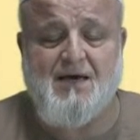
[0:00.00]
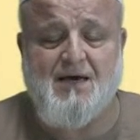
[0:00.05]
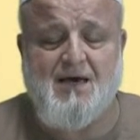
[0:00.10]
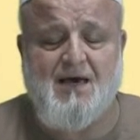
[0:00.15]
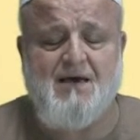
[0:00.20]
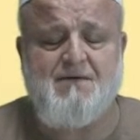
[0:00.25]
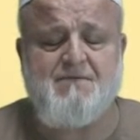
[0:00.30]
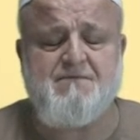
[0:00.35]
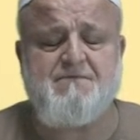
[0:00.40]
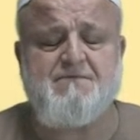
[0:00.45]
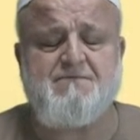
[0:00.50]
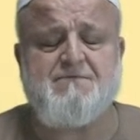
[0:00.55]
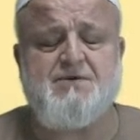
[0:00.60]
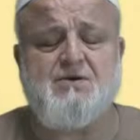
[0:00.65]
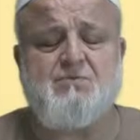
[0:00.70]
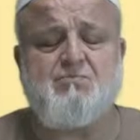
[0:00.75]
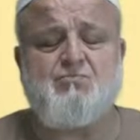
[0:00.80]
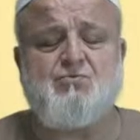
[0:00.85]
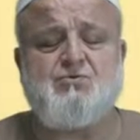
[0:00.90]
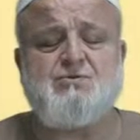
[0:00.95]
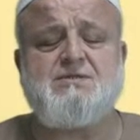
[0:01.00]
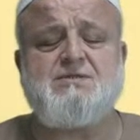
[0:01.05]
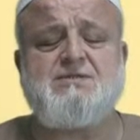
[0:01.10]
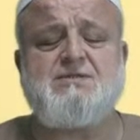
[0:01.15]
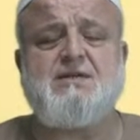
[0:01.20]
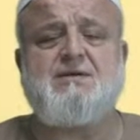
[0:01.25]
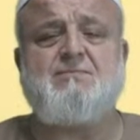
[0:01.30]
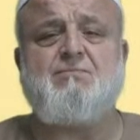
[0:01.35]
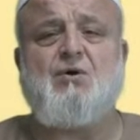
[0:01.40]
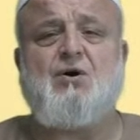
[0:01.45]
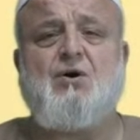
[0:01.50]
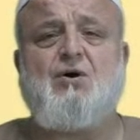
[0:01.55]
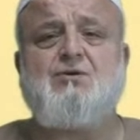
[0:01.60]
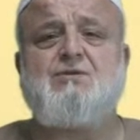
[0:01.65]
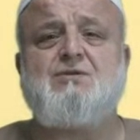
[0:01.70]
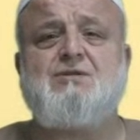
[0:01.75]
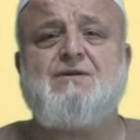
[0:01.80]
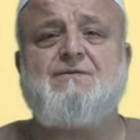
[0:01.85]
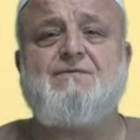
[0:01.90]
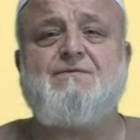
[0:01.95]
Every Muslim
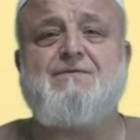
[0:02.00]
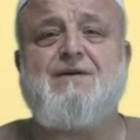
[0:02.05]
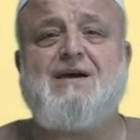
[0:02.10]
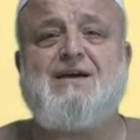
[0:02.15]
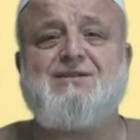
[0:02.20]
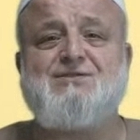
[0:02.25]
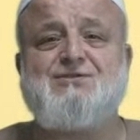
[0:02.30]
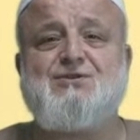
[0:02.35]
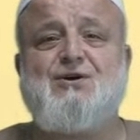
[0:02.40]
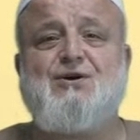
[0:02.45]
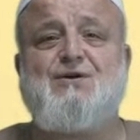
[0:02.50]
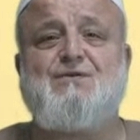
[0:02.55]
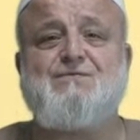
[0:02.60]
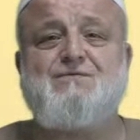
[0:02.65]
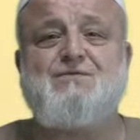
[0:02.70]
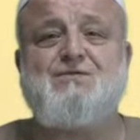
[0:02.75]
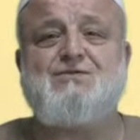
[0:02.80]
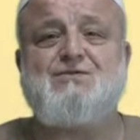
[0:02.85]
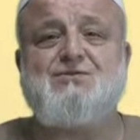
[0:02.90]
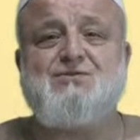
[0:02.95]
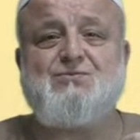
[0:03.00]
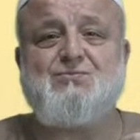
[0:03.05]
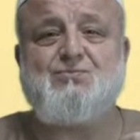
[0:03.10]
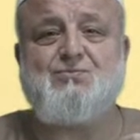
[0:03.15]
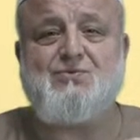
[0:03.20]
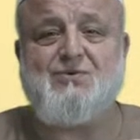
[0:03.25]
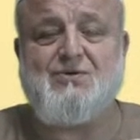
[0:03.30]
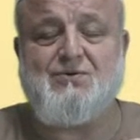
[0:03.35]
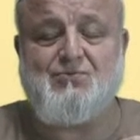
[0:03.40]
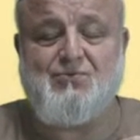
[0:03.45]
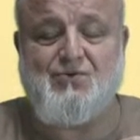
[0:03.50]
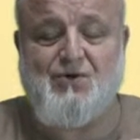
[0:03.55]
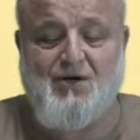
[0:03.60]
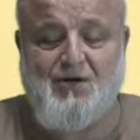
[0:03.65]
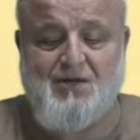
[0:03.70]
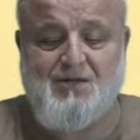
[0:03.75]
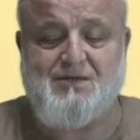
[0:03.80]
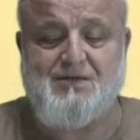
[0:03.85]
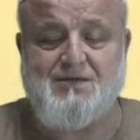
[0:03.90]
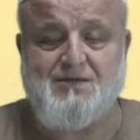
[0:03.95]
on the face of this
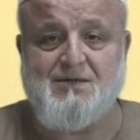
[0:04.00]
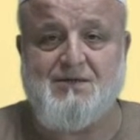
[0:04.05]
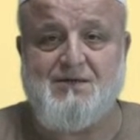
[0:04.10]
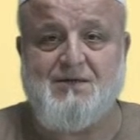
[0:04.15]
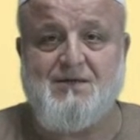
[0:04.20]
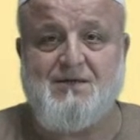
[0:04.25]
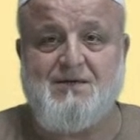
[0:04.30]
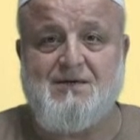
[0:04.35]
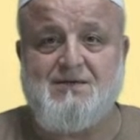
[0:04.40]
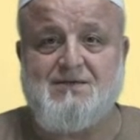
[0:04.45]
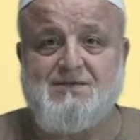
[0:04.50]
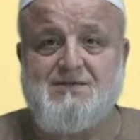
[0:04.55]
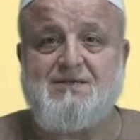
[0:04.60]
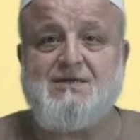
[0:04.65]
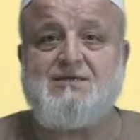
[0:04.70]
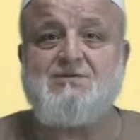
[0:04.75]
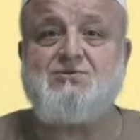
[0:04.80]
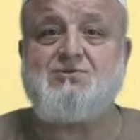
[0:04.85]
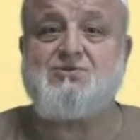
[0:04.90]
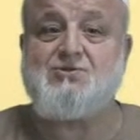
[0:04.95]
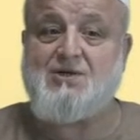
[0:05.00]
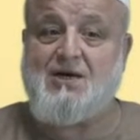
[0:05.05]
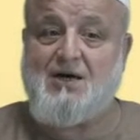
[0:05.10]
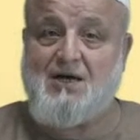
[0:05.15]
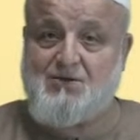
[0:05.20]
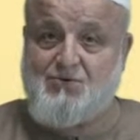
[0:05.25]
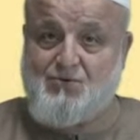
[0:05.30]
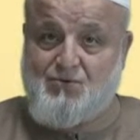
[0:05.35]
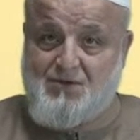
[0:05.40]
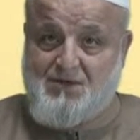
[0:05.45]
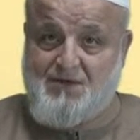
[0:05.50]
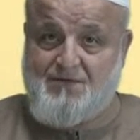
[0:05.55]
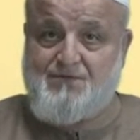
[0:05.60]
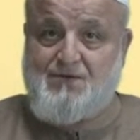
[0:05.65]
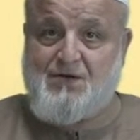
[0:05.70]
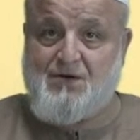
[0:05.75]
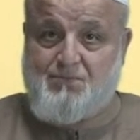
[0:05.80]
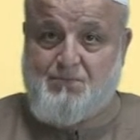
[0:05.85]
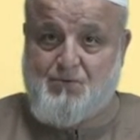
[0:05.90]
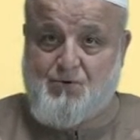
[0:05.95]
world since childhood, if
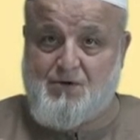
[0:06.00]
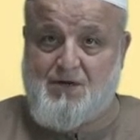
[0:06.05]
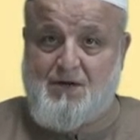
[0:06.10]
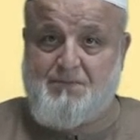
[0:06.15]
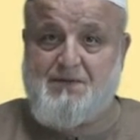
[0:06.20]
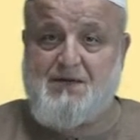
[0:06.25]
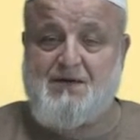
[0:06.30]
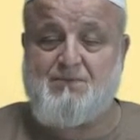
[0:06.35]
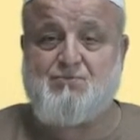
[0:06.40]
they are brought up in a